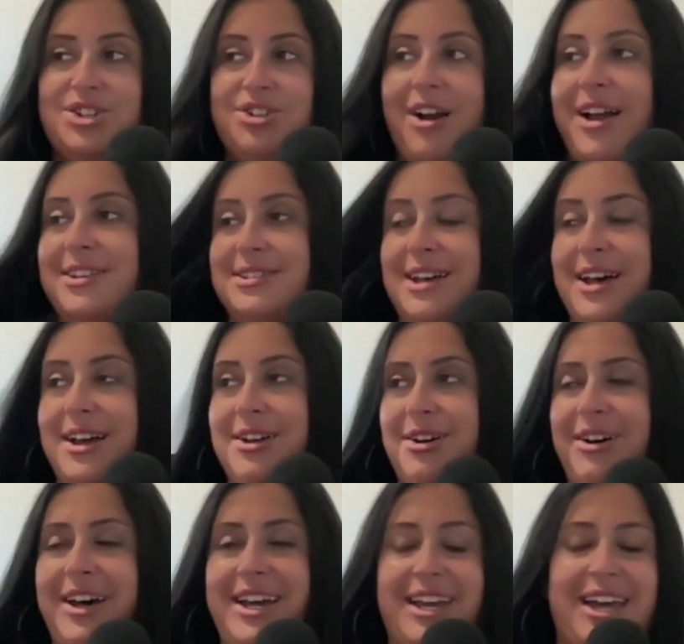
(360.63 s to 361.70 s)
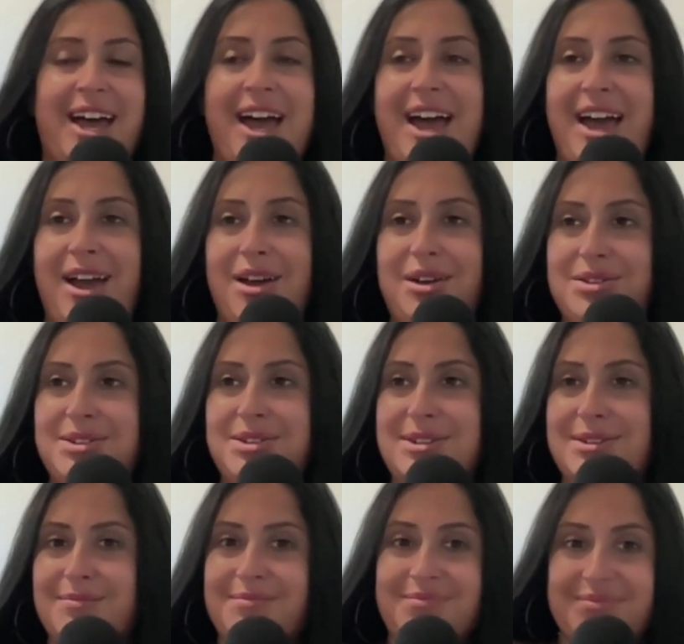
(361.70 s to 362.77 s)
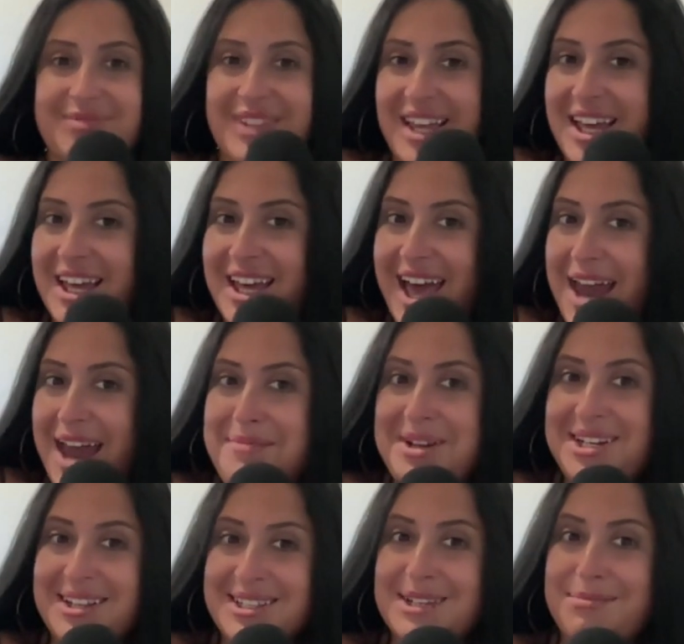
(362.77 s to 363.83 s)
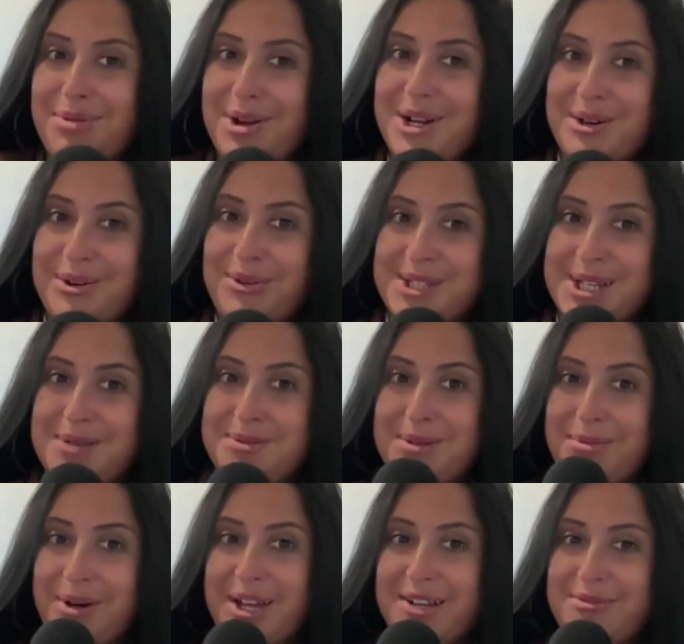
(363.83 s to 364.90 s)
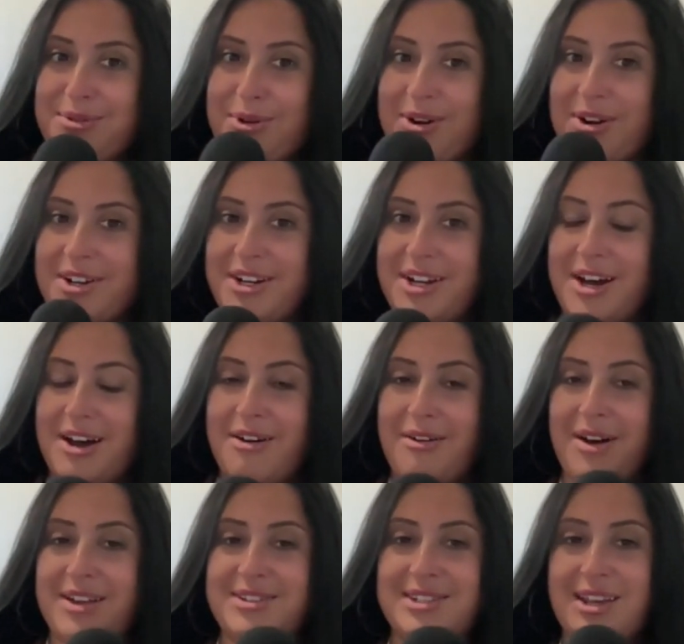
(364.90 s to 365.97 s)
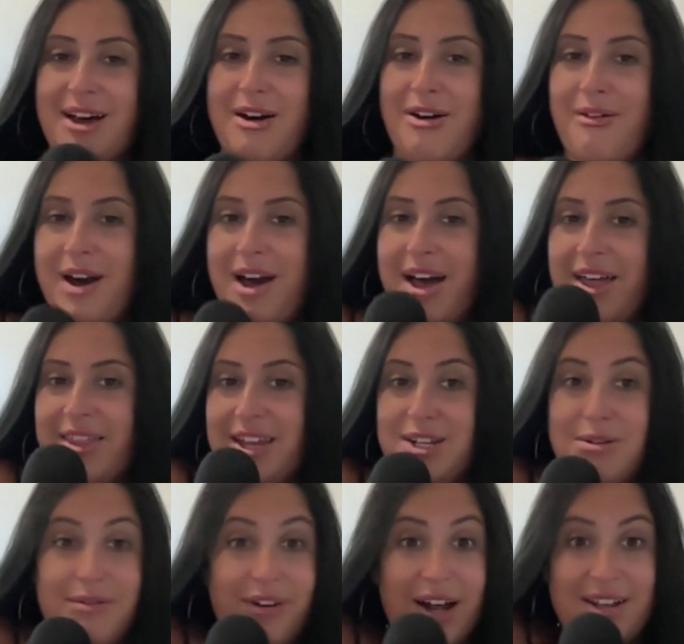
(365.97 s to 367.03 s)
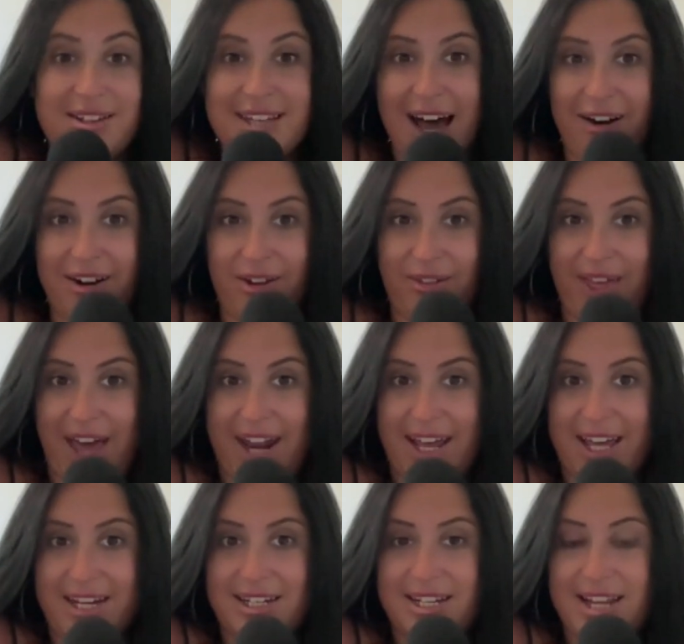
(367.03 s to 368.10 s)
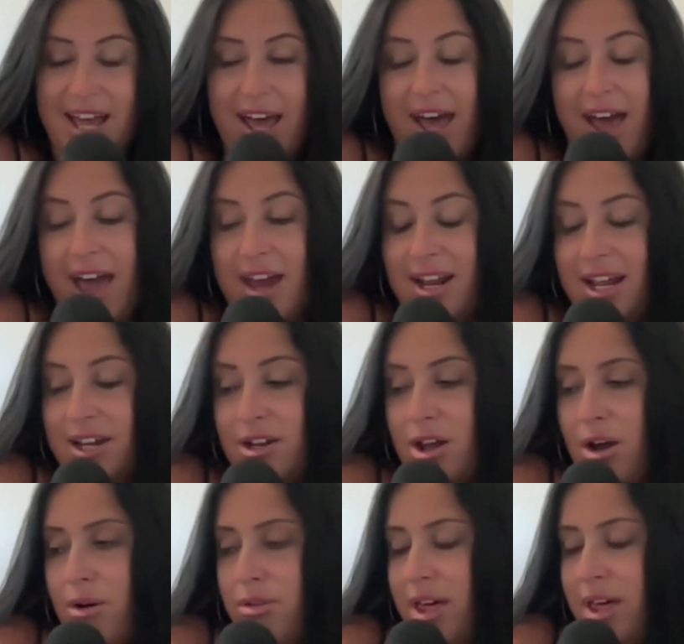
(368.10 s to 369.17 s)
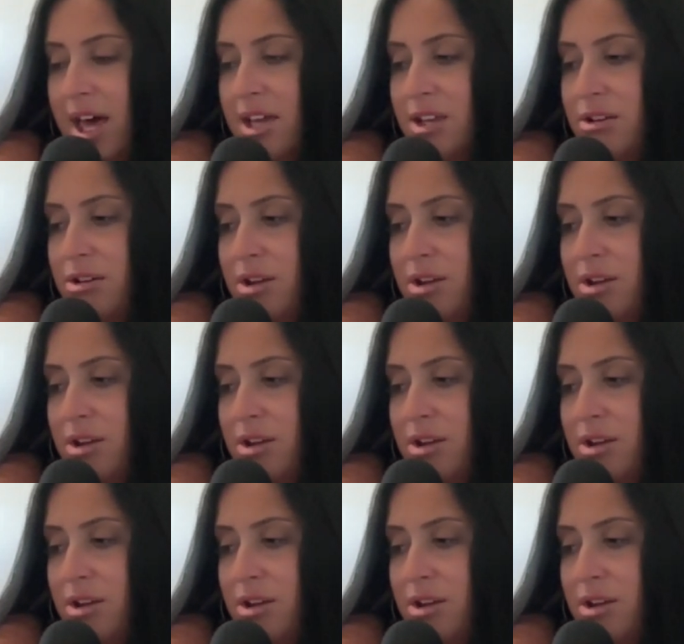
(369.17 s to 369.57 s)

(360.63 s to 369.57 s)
Draisaitl. Like, Edmonton's a pretty cool team to play for, So they do have a lot of talent on that end. And I know that,